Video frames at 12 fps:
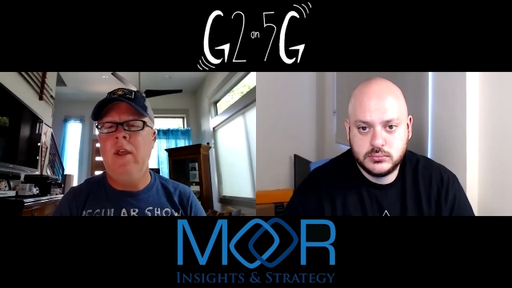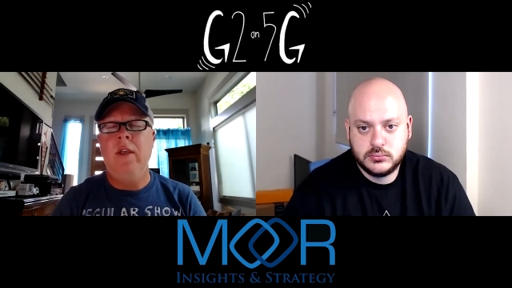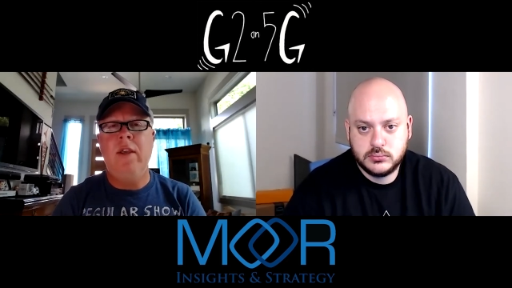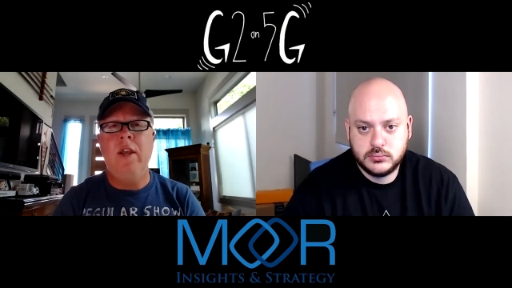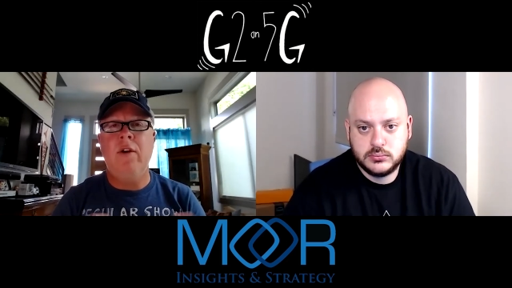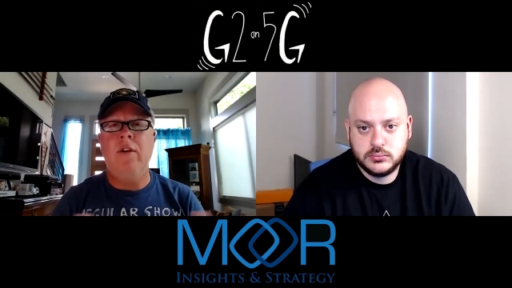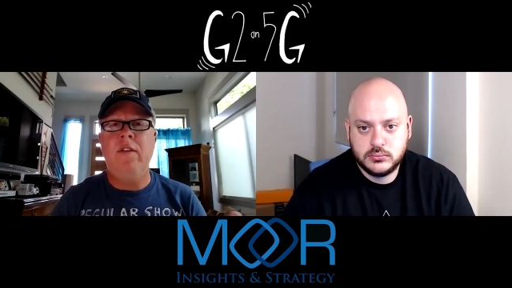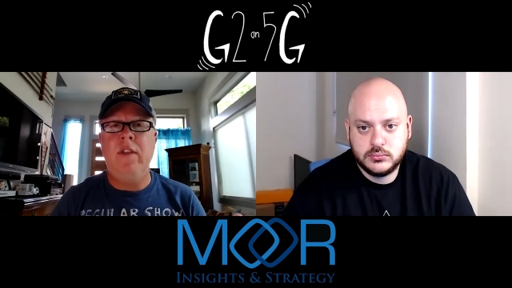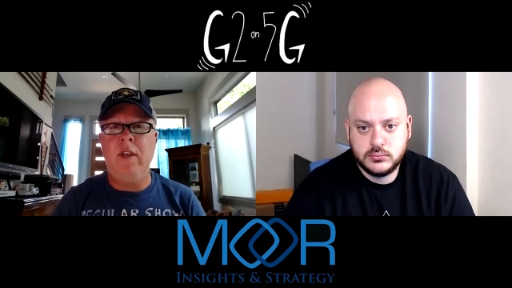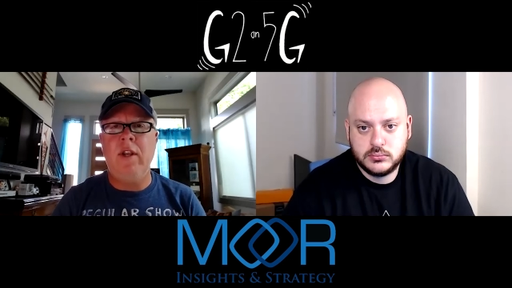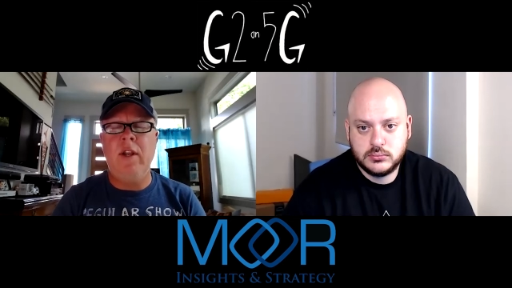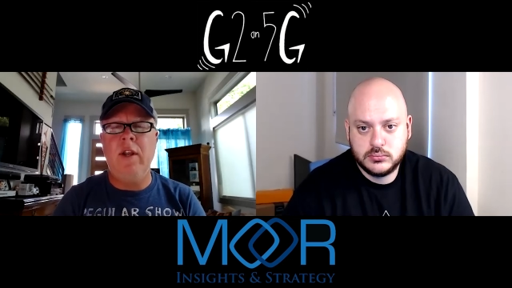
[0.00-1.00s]

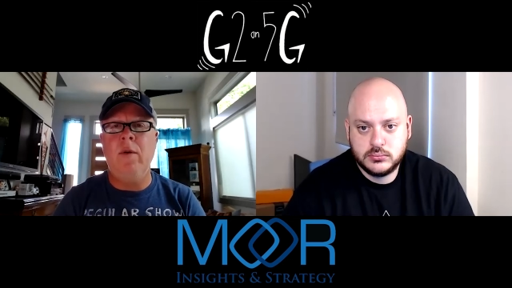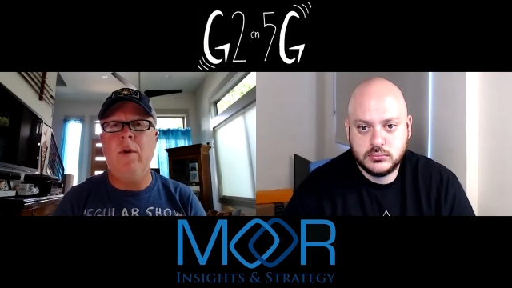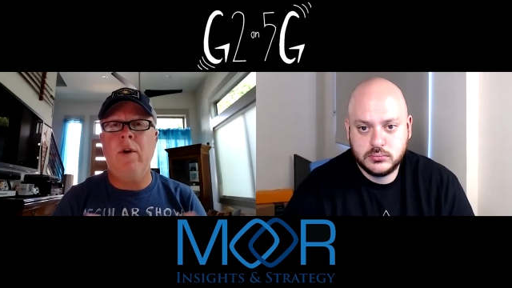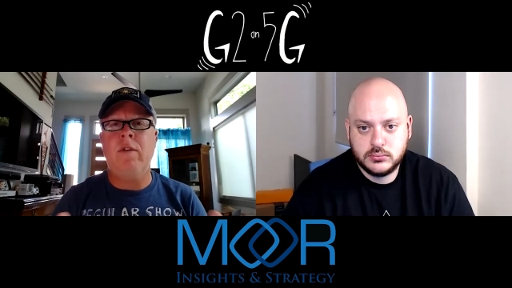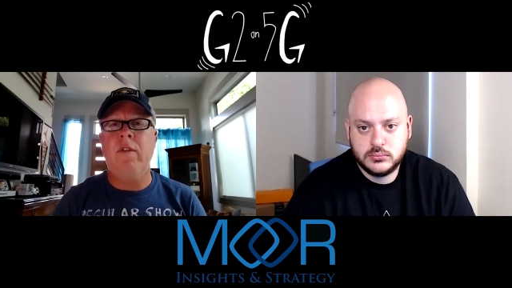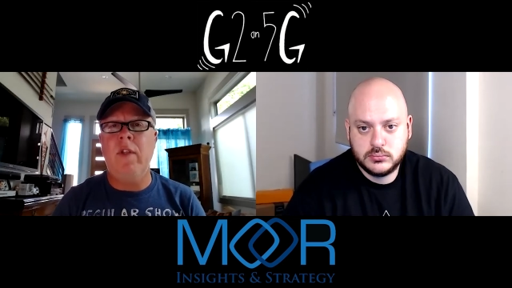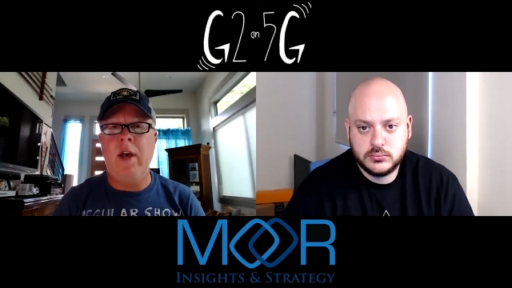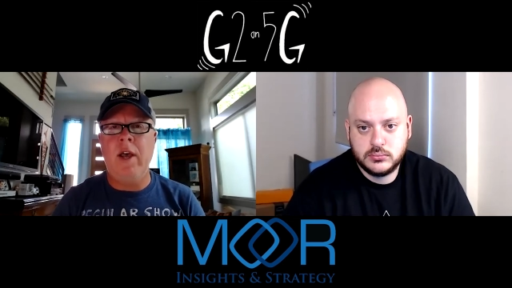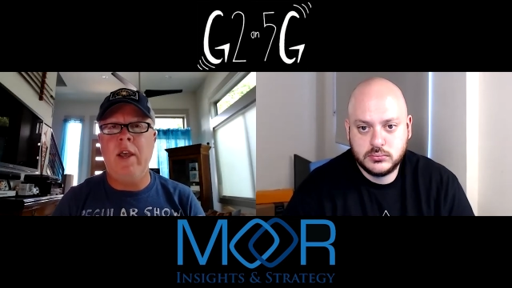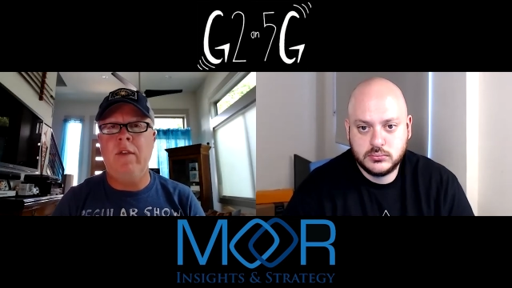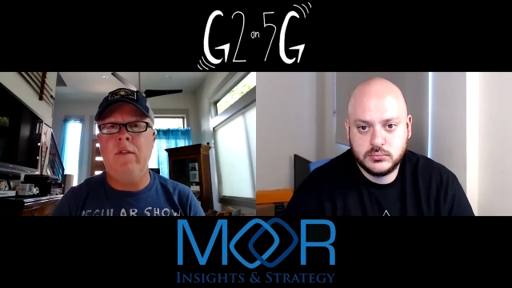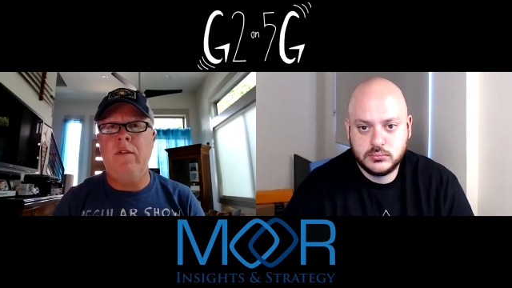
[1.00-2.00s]
Speaker 1: guaranteeing a network
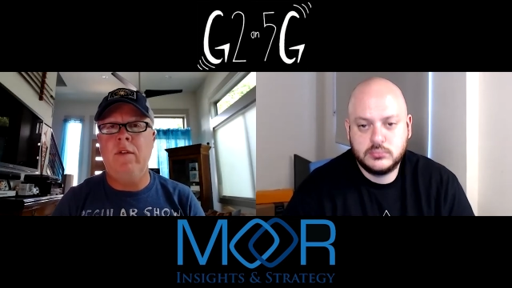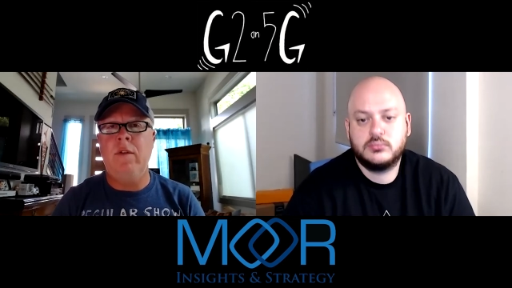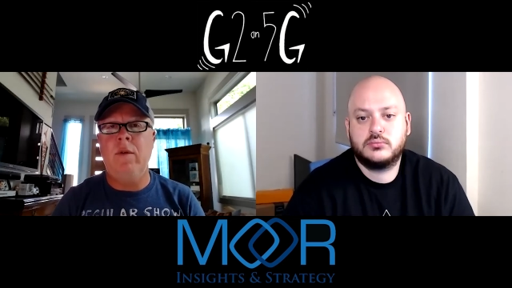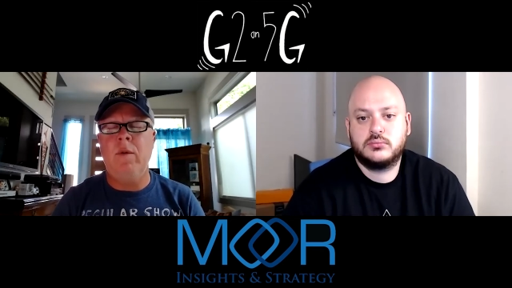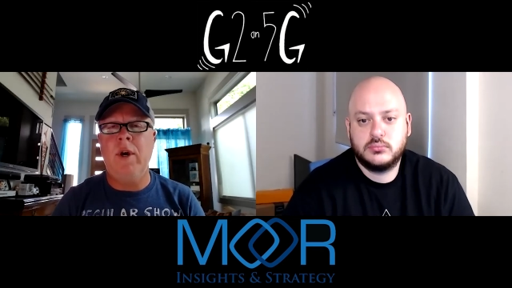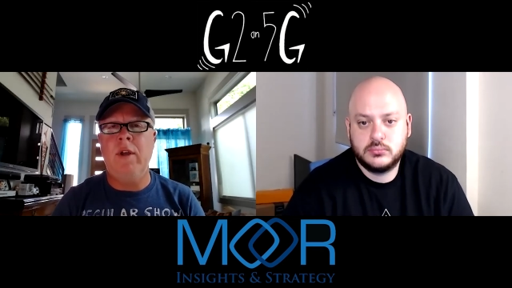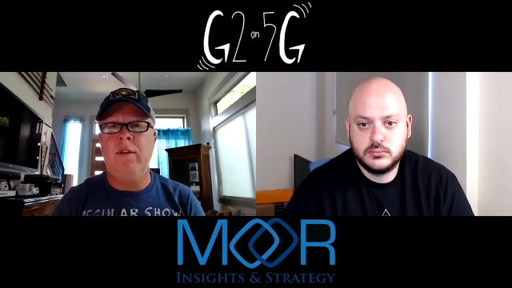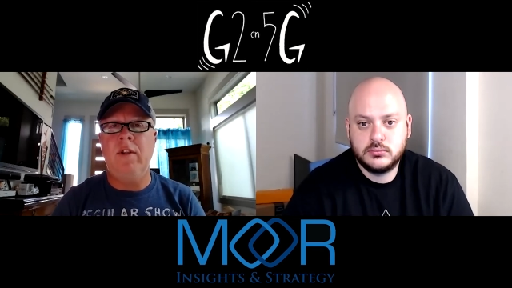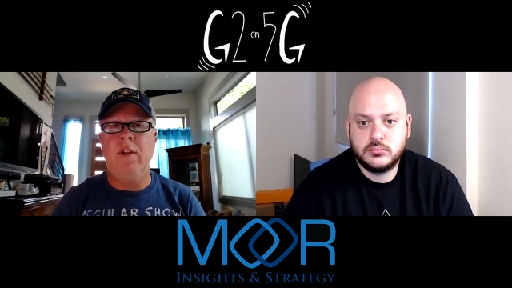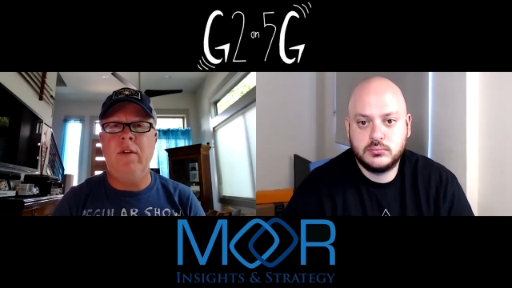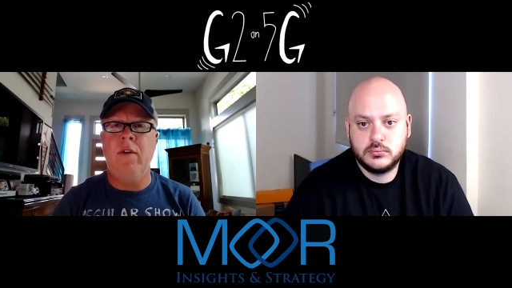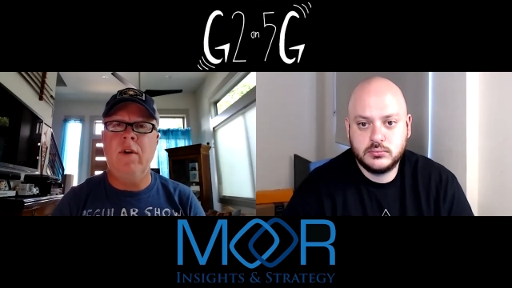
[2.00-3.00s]
slice to uh,
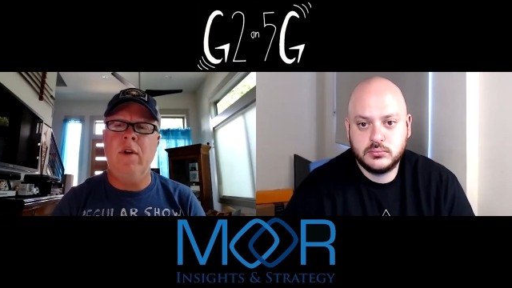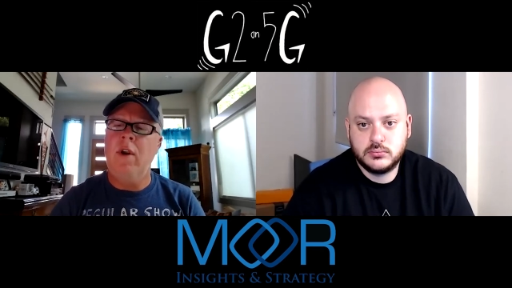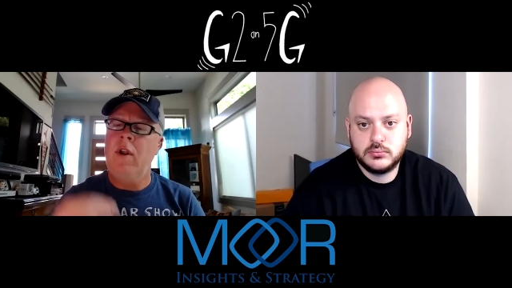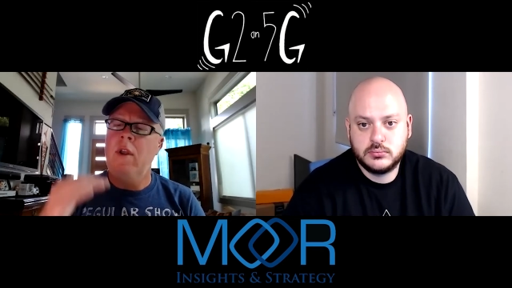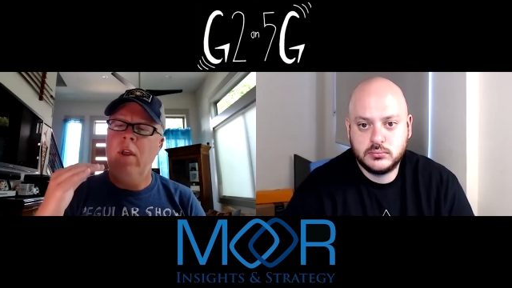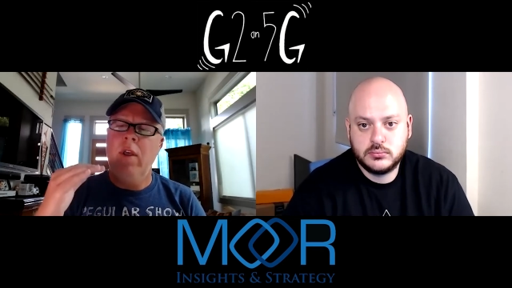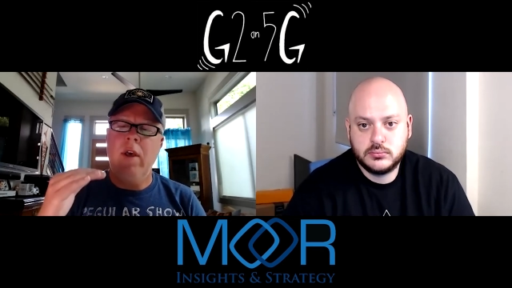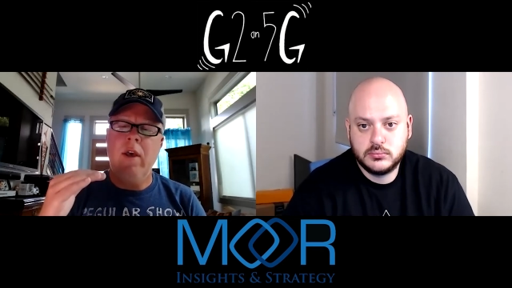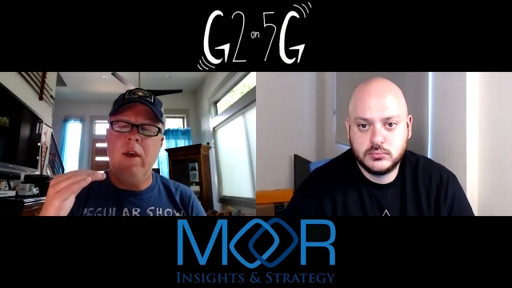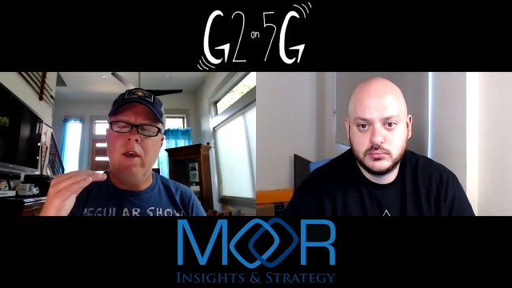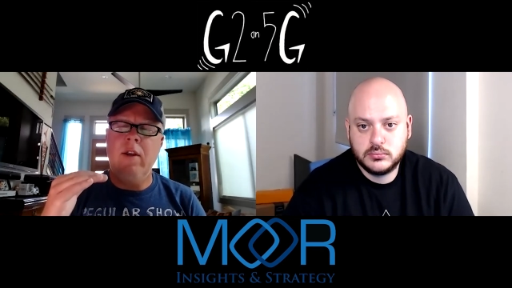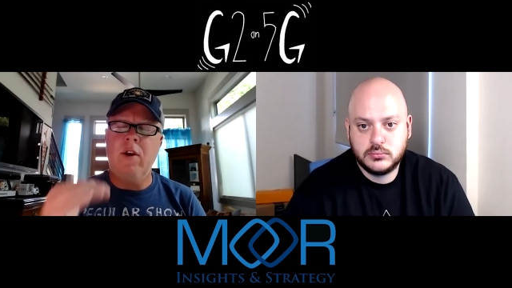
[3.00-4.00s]
deliver a,
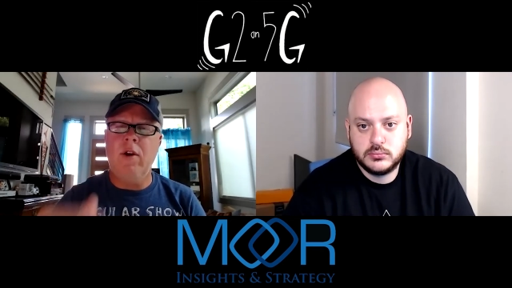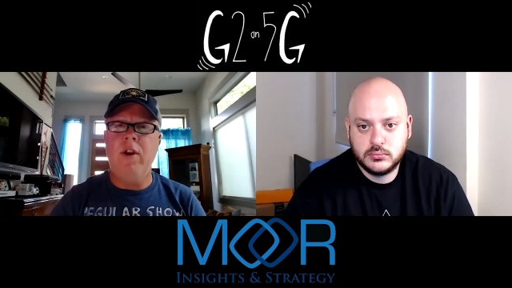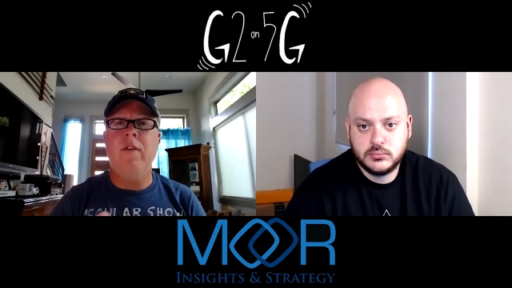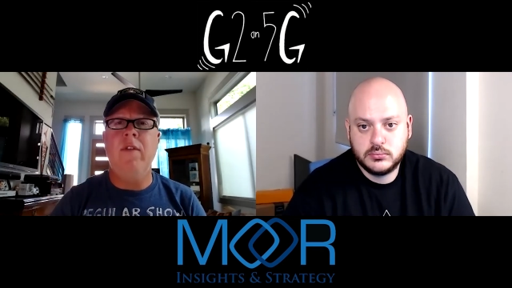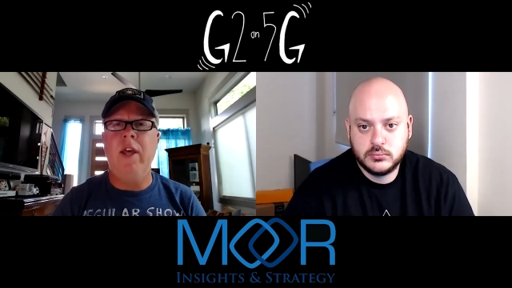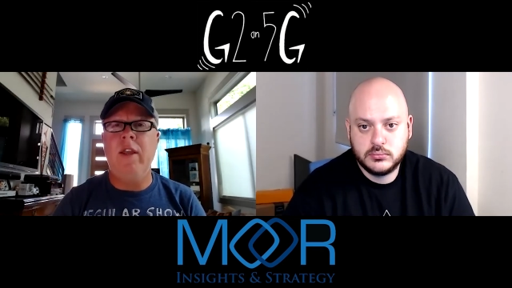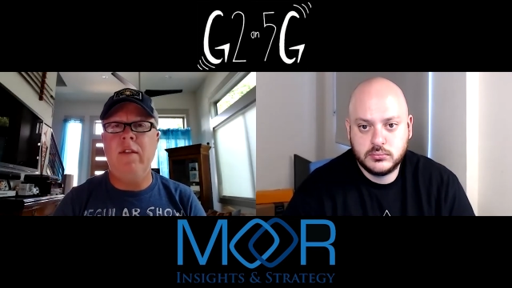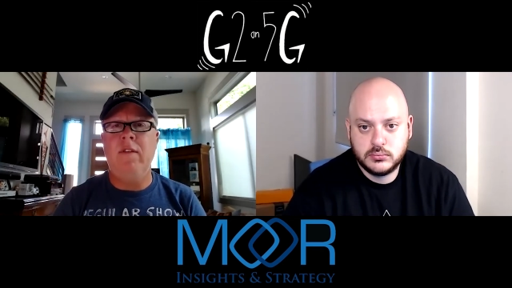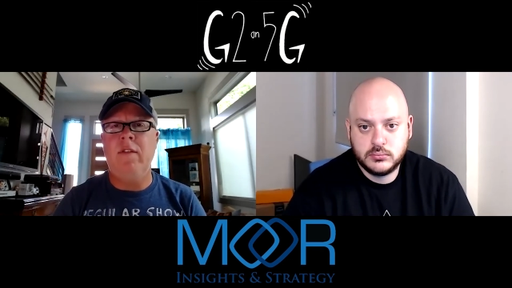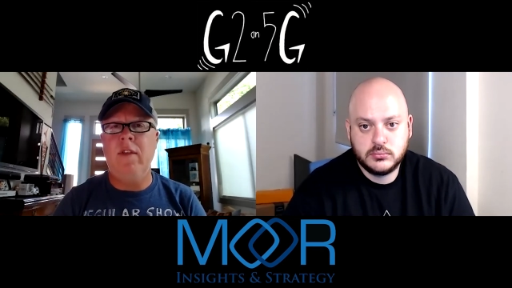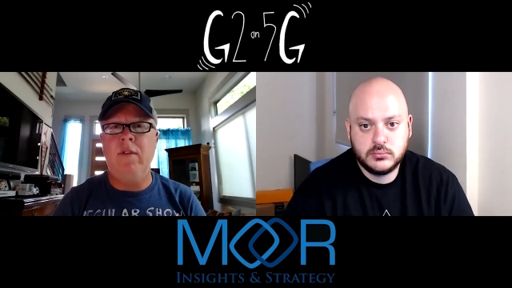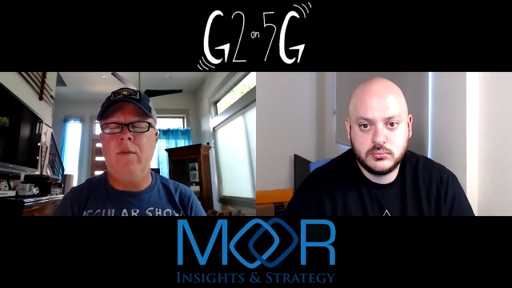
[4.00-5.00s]
a, degree of
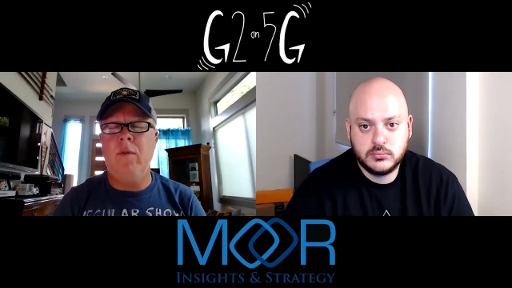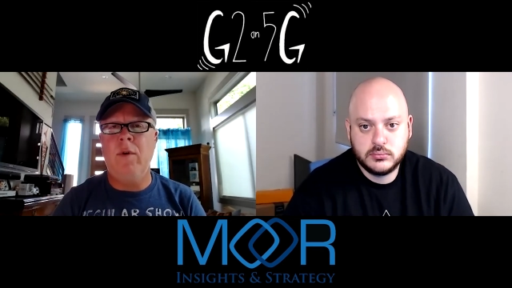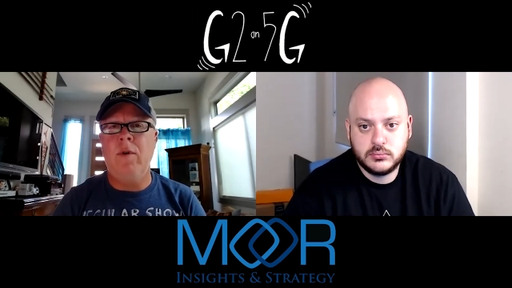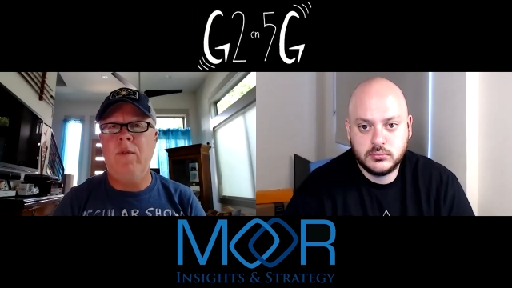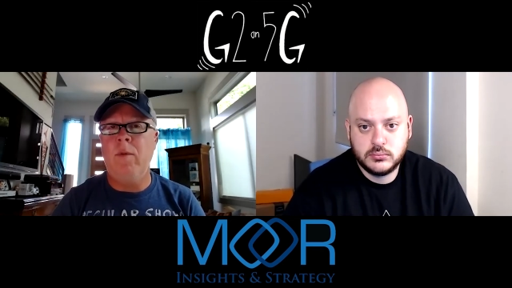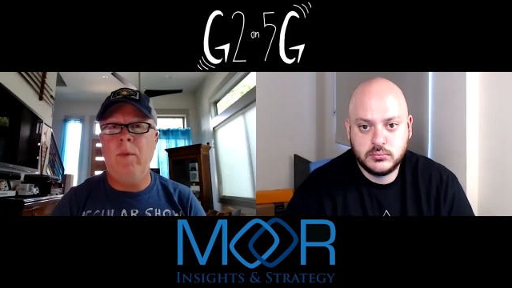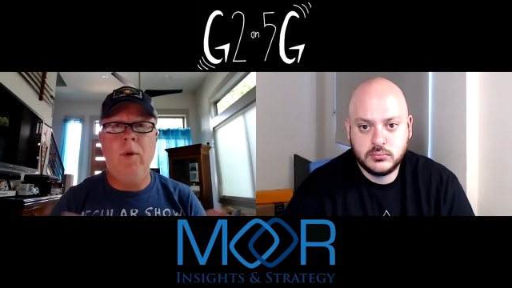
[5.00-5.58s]
latency for for mobile